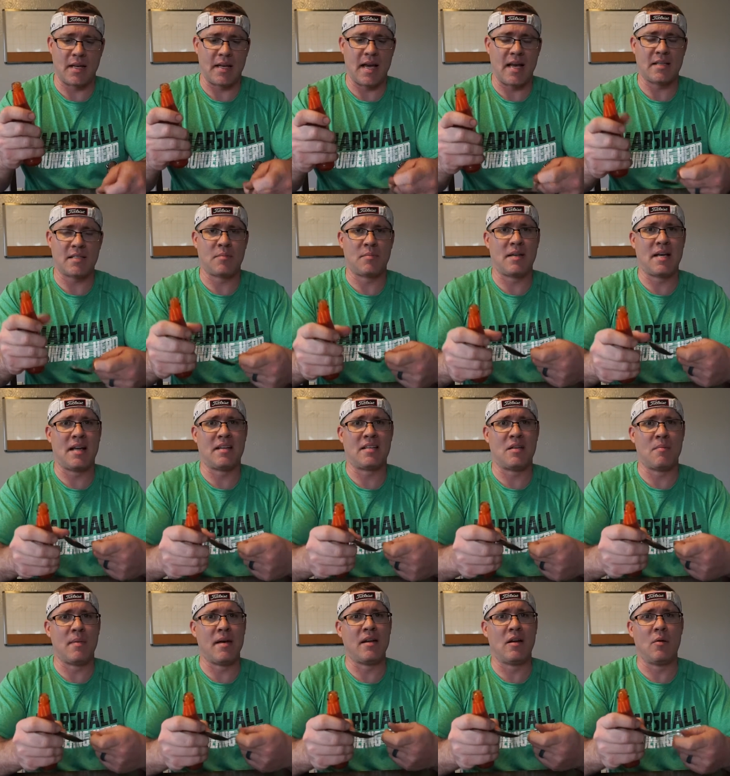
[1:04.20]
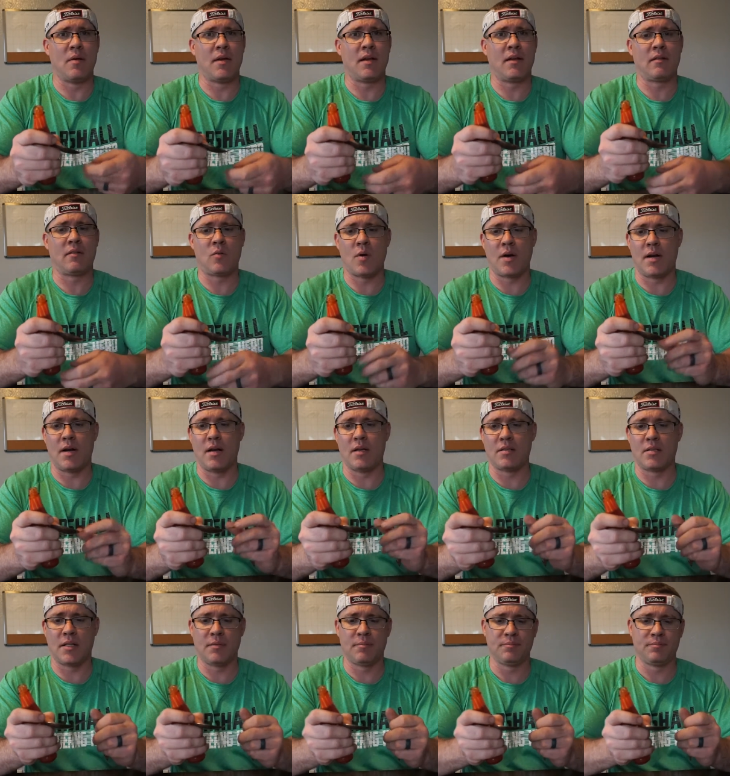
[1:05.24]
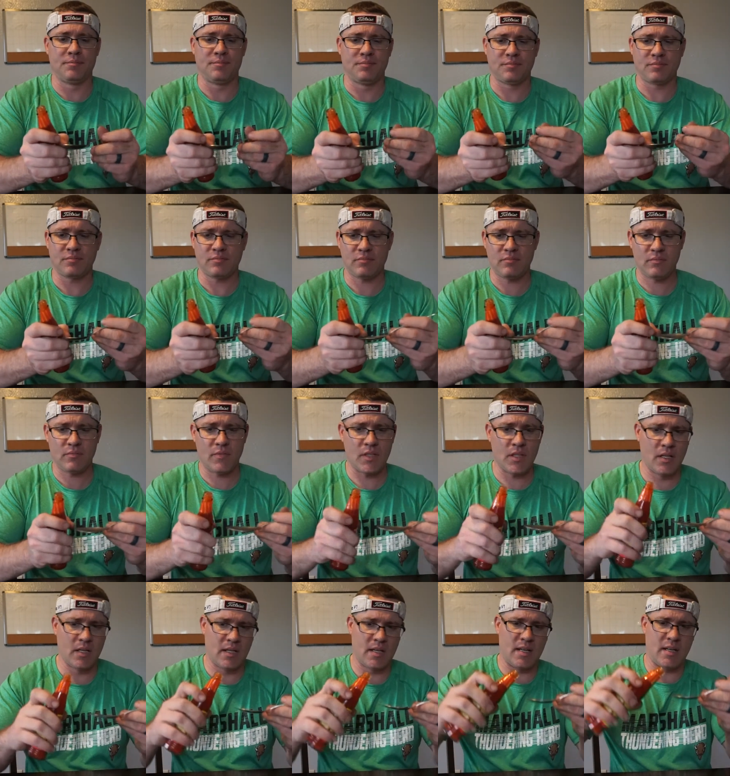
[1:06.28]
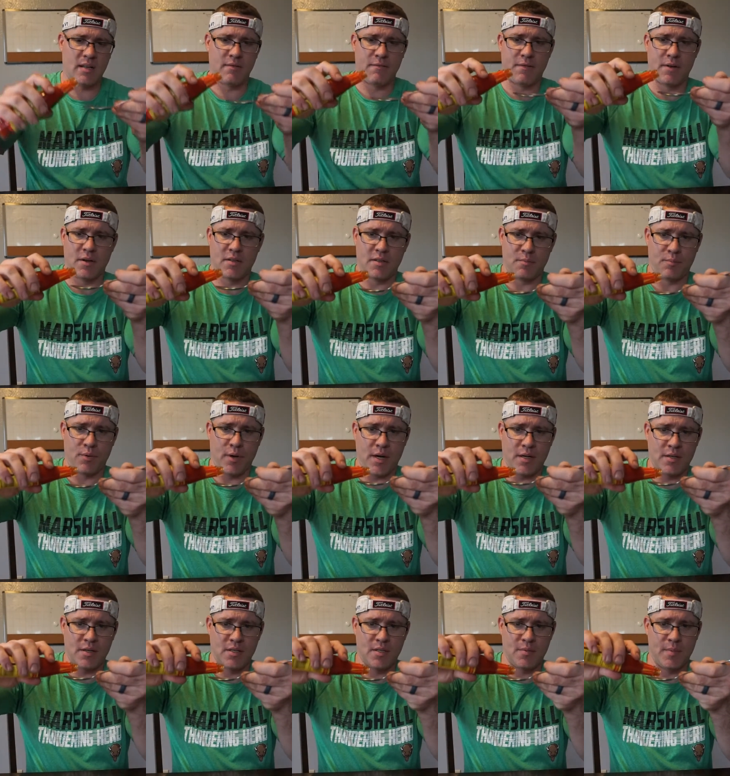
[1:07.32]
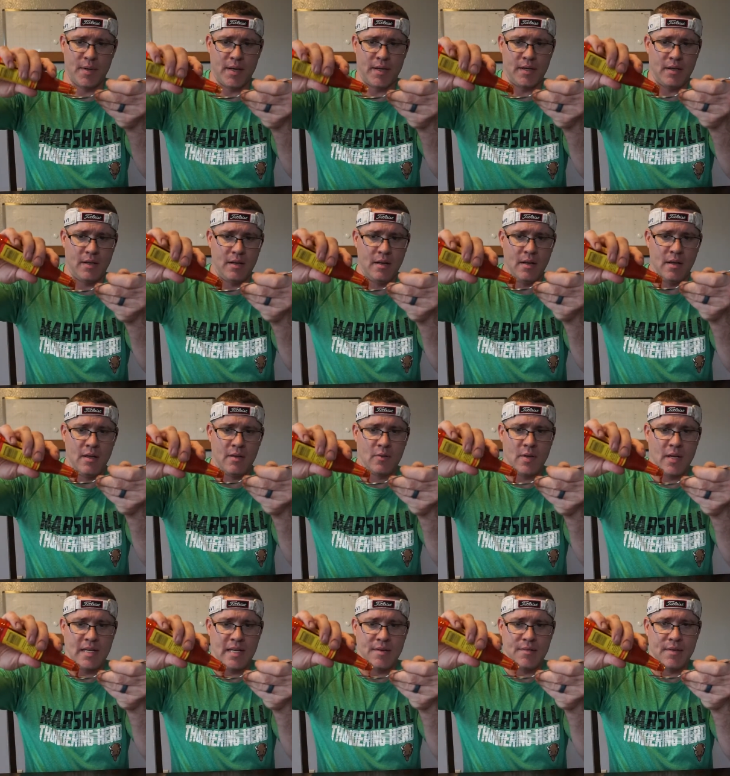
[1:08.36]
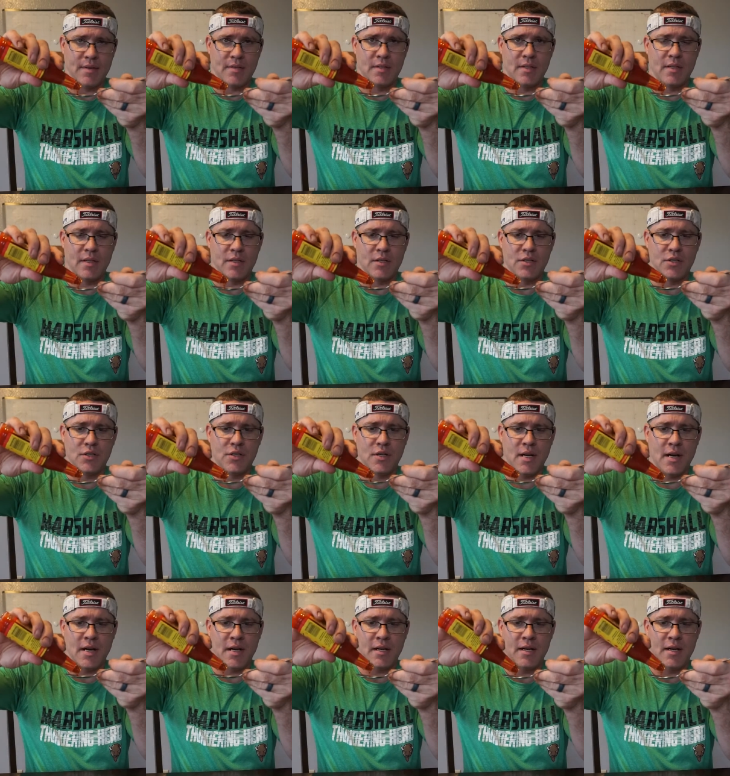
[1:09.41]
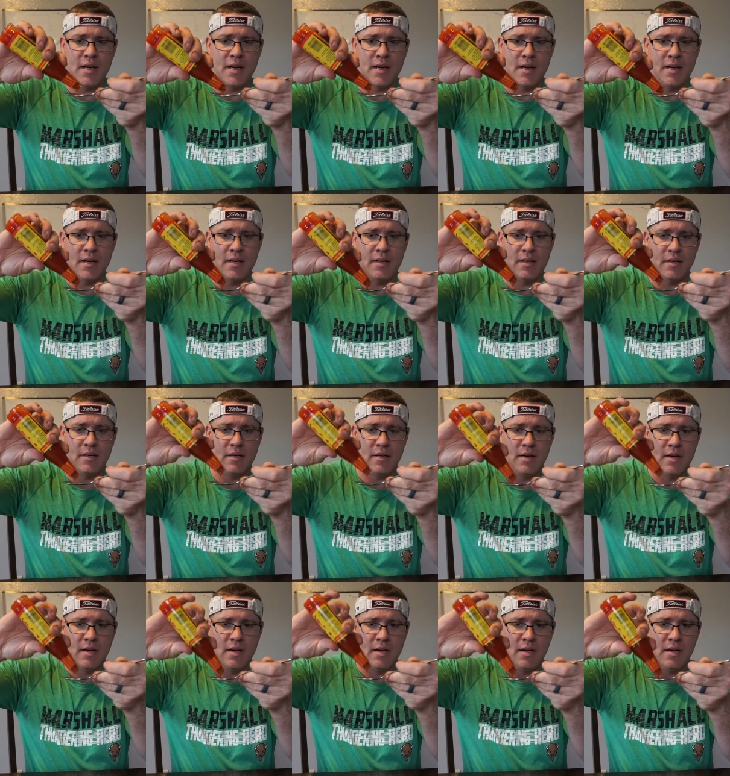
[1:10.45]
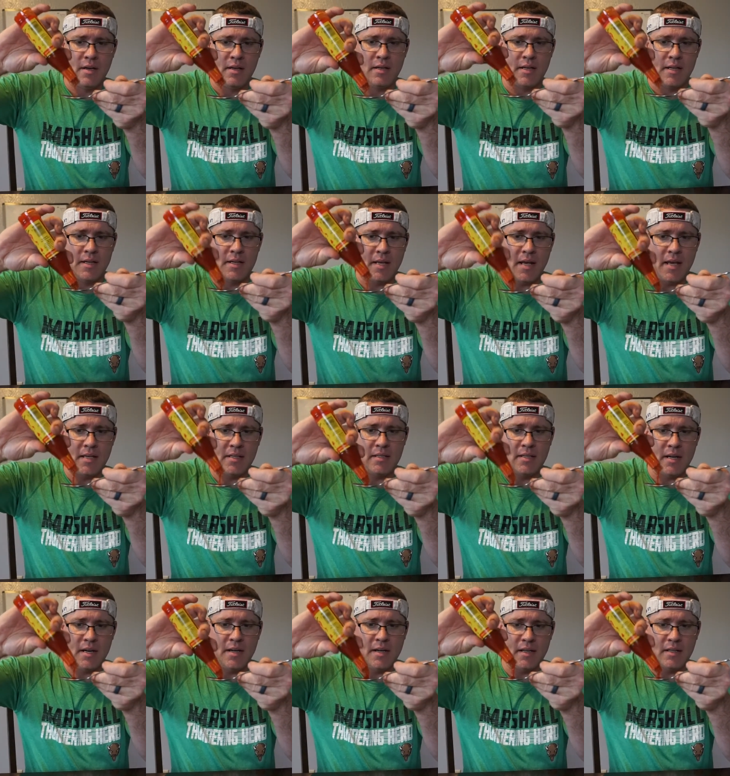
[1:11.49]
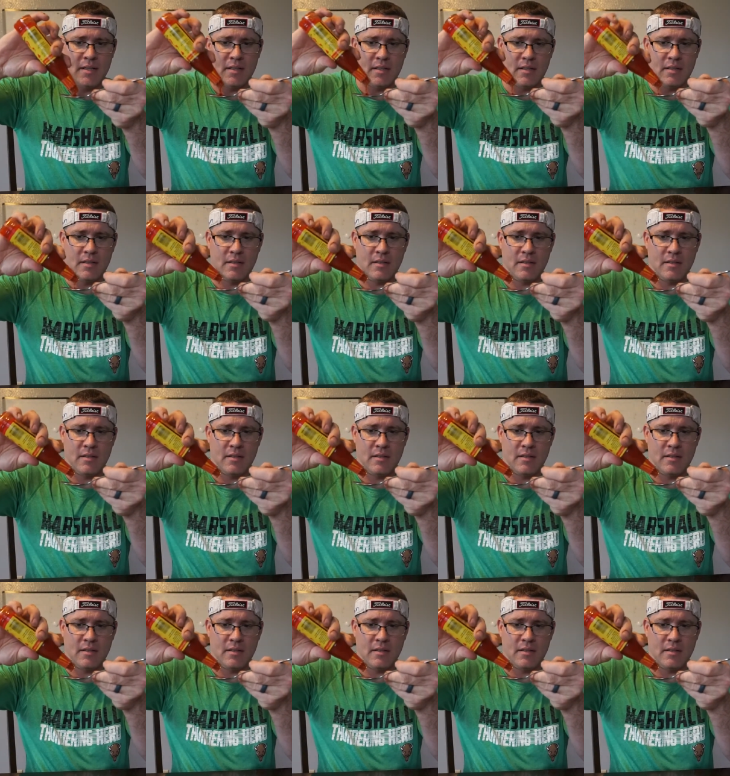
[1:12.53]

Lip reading: like it has some kind of tomato in it, quite honestly. First impressions, but let's go ahead and give this a shot here. Get a taste on it.